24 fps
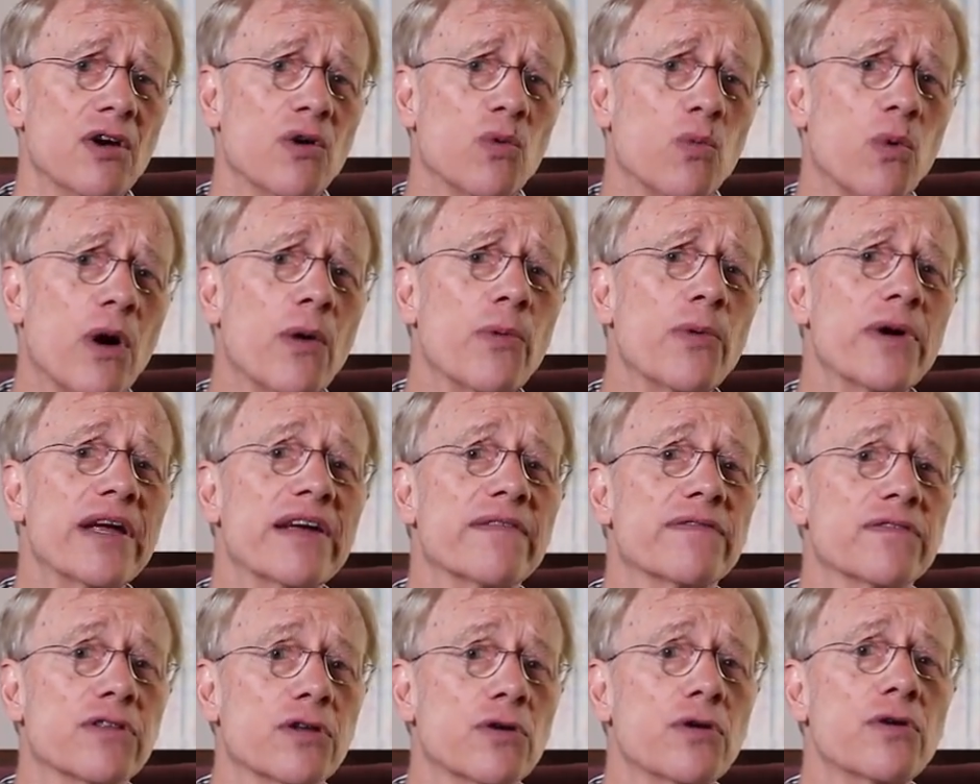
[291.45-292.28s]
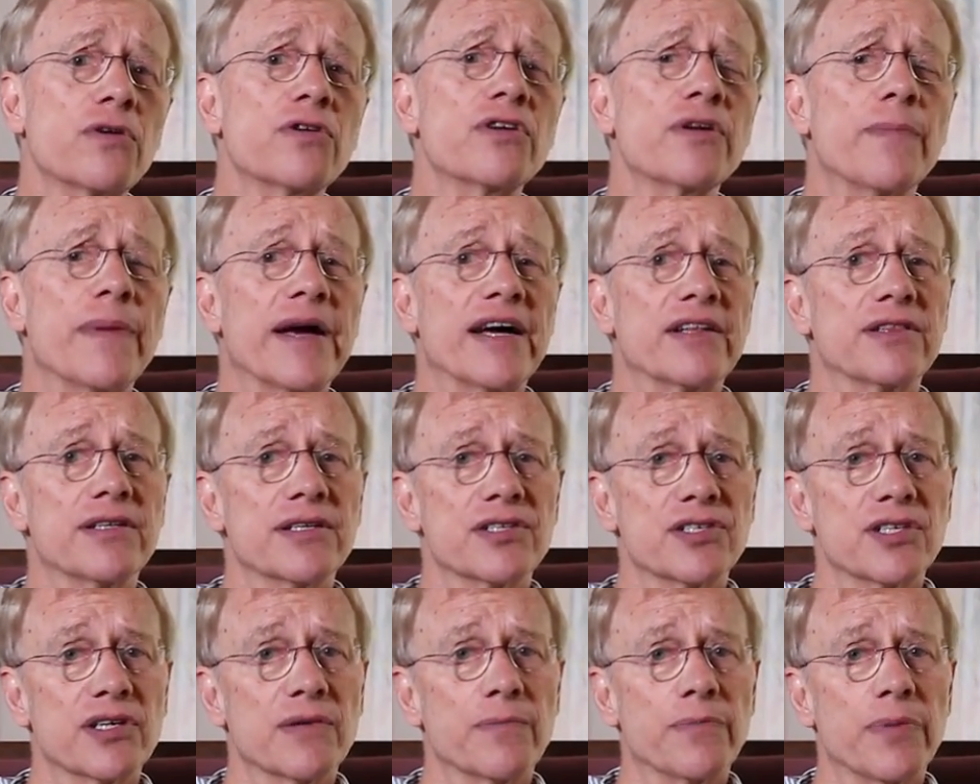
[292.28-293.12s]
what we have learned about
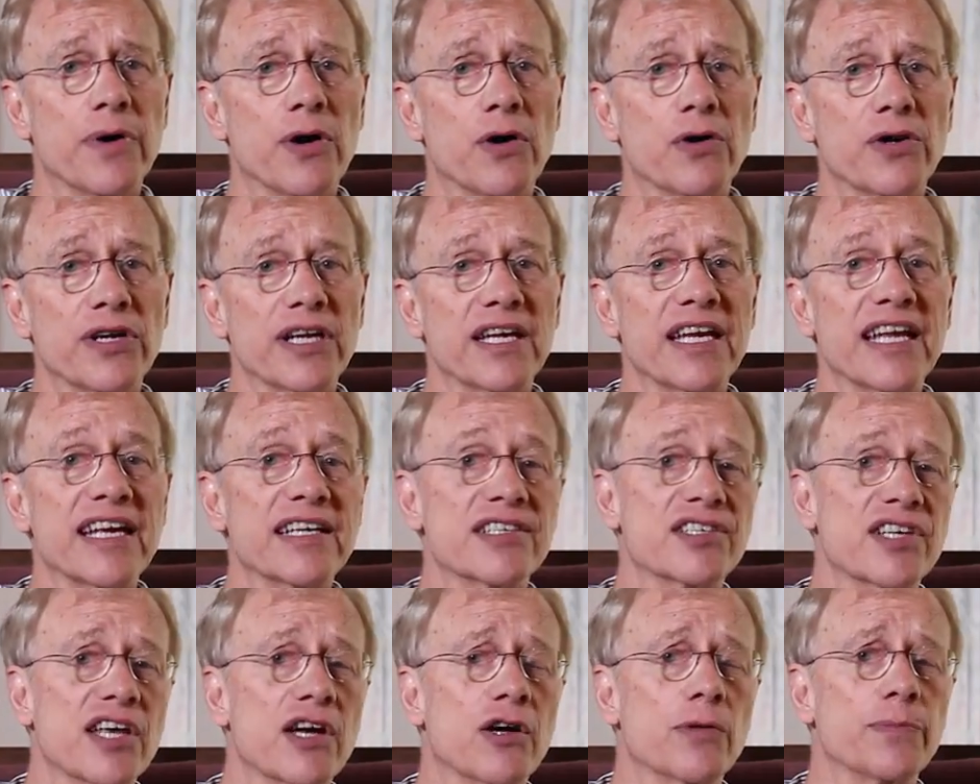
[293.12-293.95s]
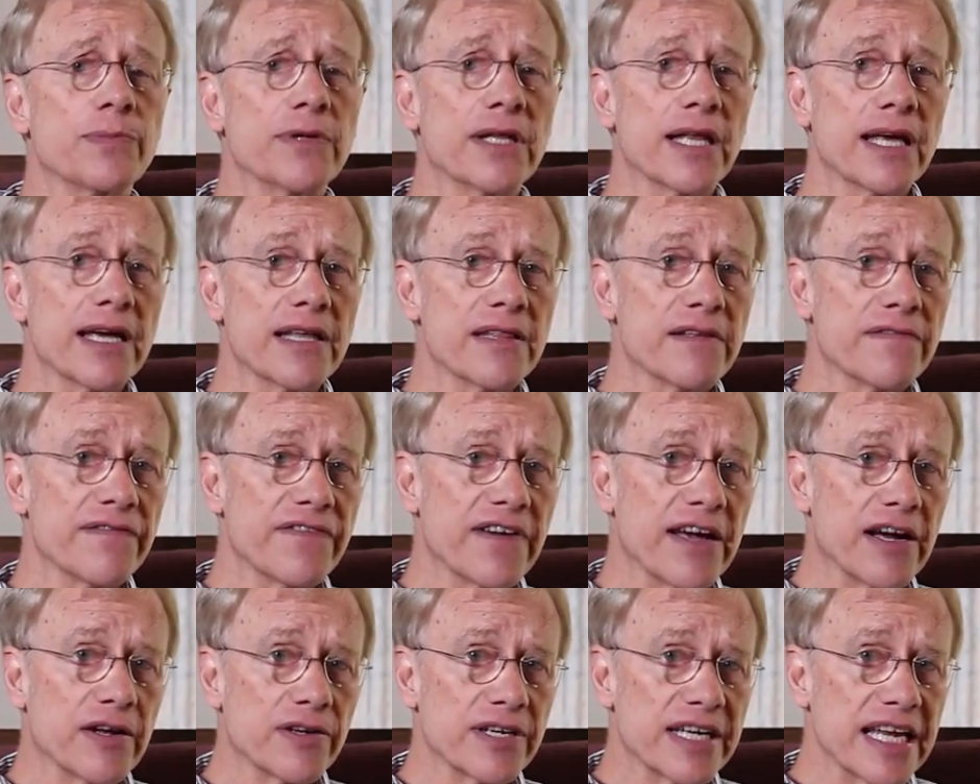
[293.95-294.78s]
this component has helped lay the
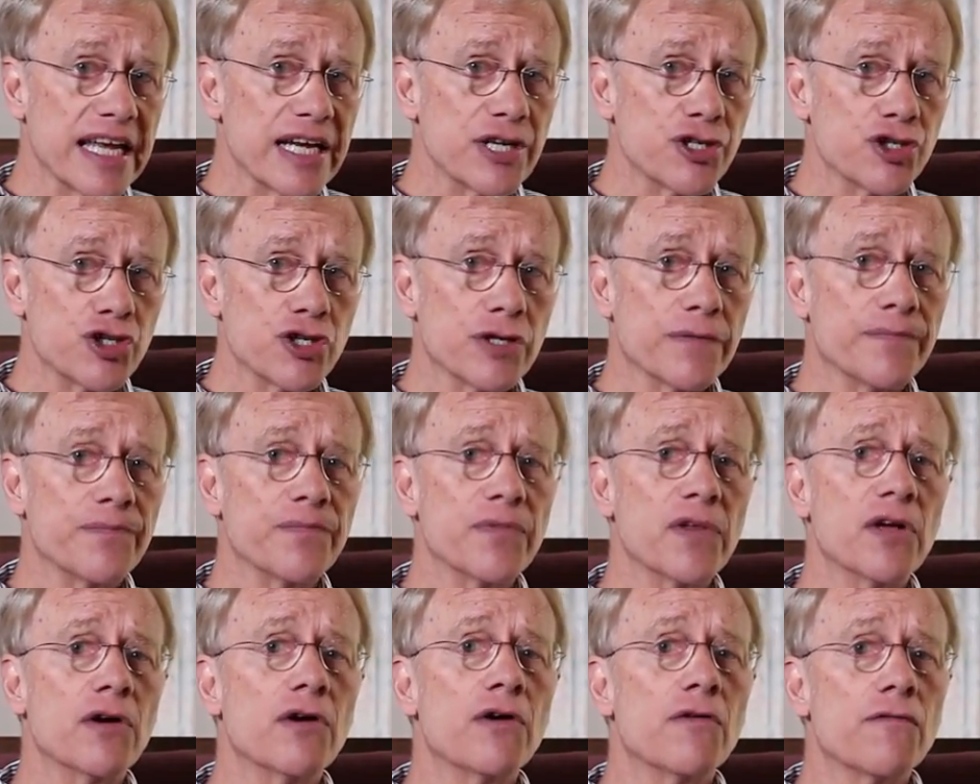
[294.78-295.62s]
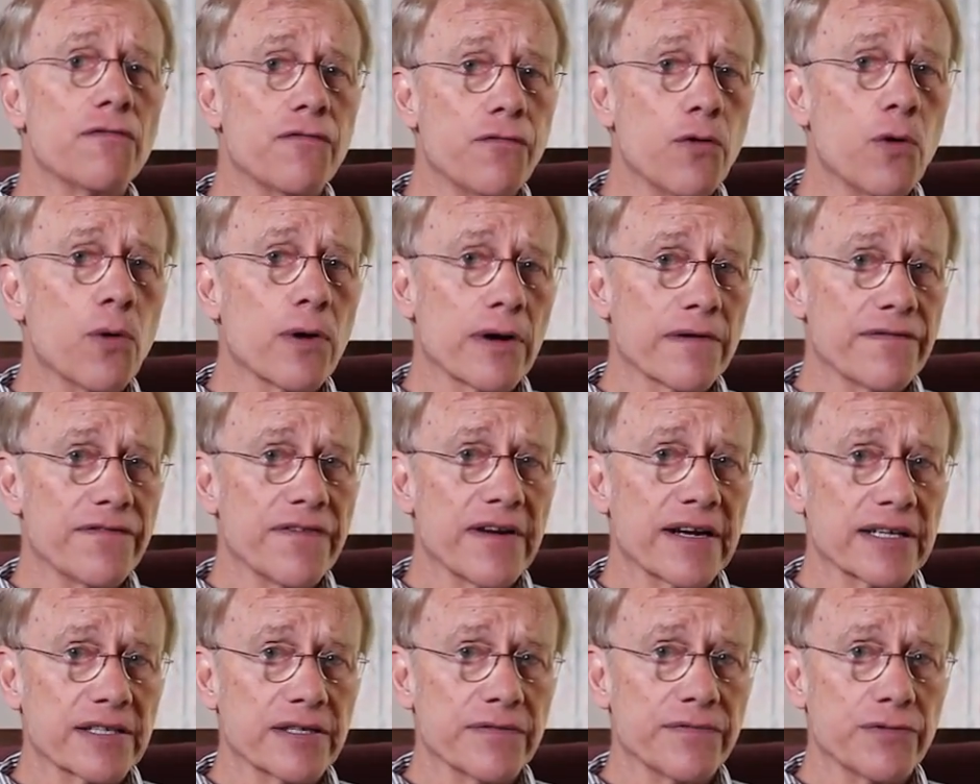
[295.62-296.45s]
foundation for
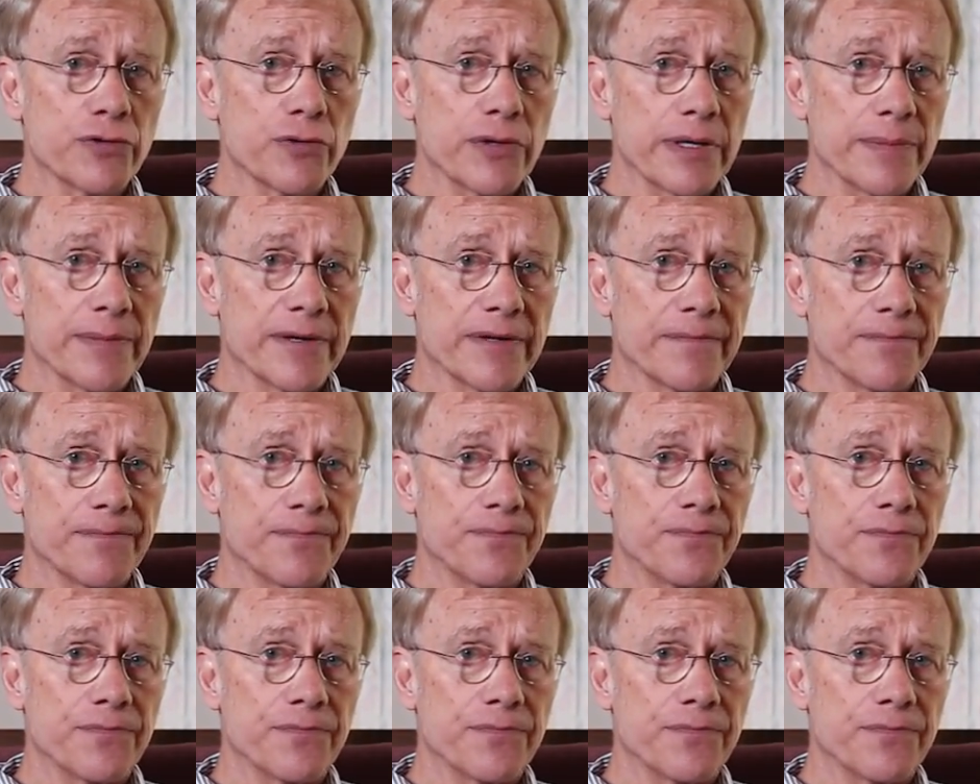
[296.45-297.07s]
effective treatment.